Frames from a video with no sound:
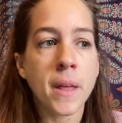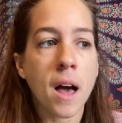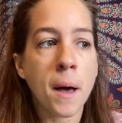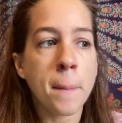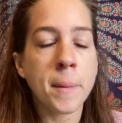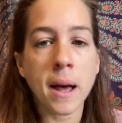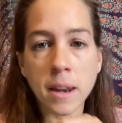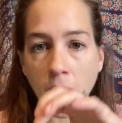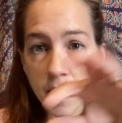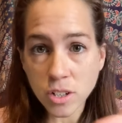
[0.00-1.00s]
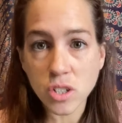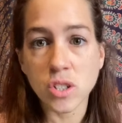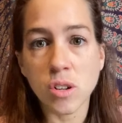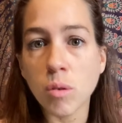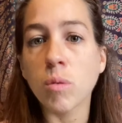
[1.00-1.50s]
and I
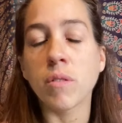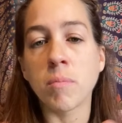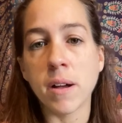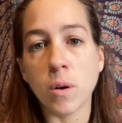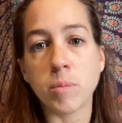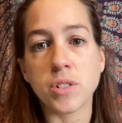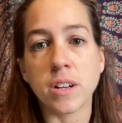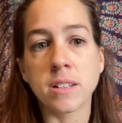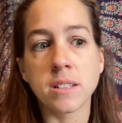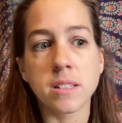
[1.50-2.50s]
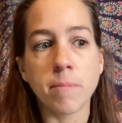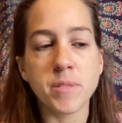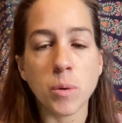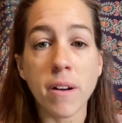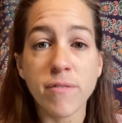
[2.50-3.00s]
understood all of my options.
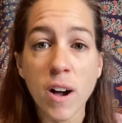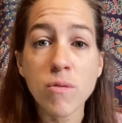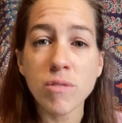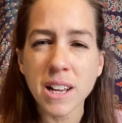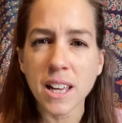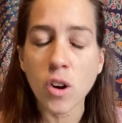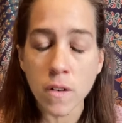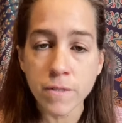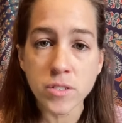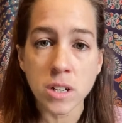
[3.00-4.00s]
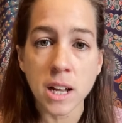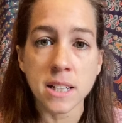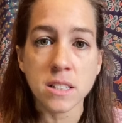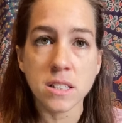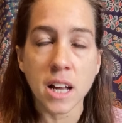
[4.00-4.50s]
So I felt really confident
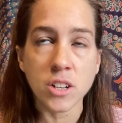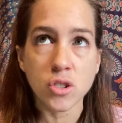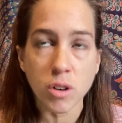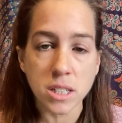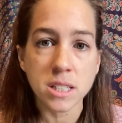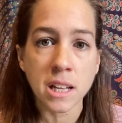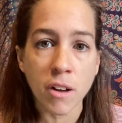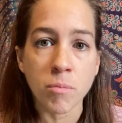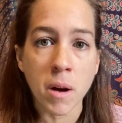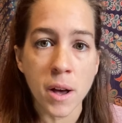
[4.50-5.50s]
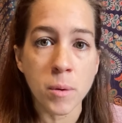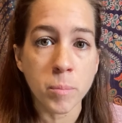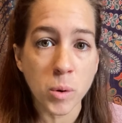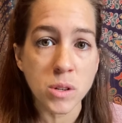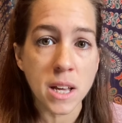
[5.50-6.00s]
and trusting of my own
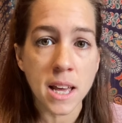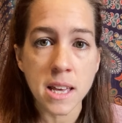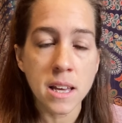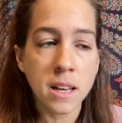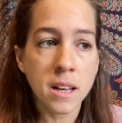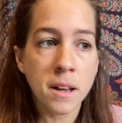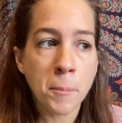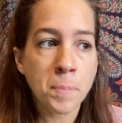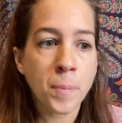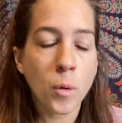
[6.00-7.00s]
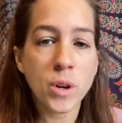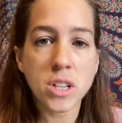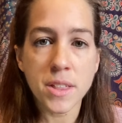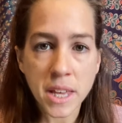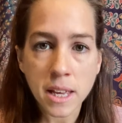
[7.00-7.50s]
body, which
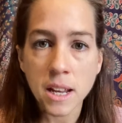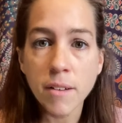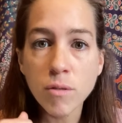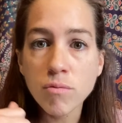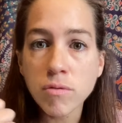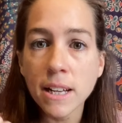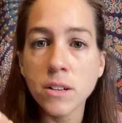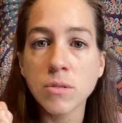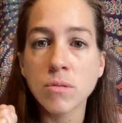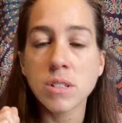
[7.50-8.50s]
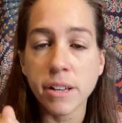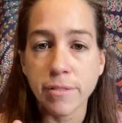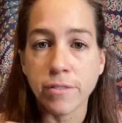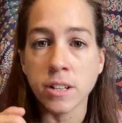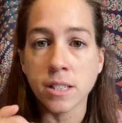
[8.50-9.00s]
I think can have a real
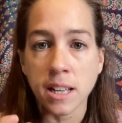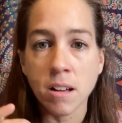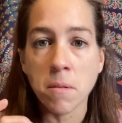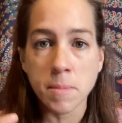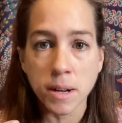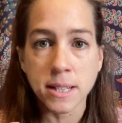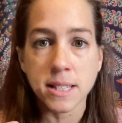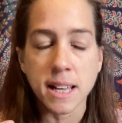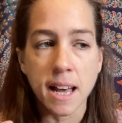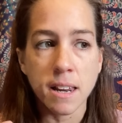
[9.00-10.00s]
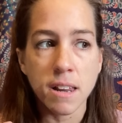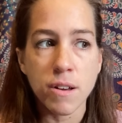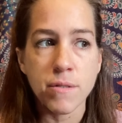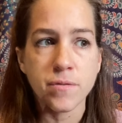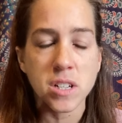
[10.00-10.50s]
difference in our mindset
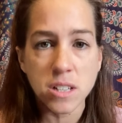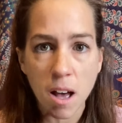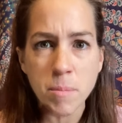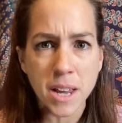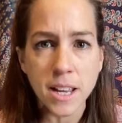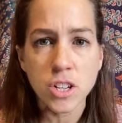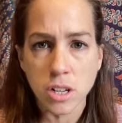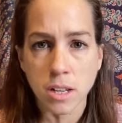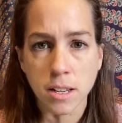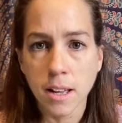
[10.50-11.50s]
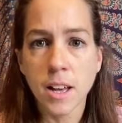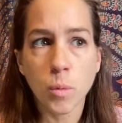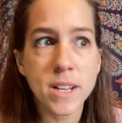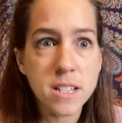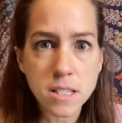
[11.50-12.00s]
of determination.
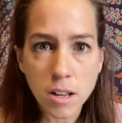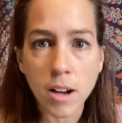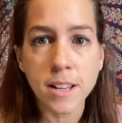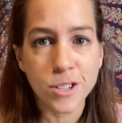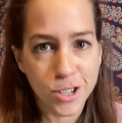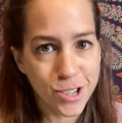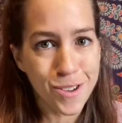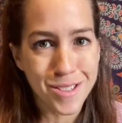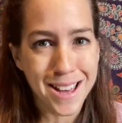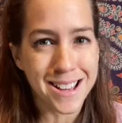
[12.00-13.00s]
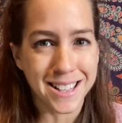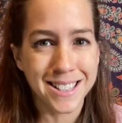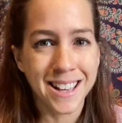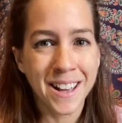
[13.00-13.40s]
We're designed to do this.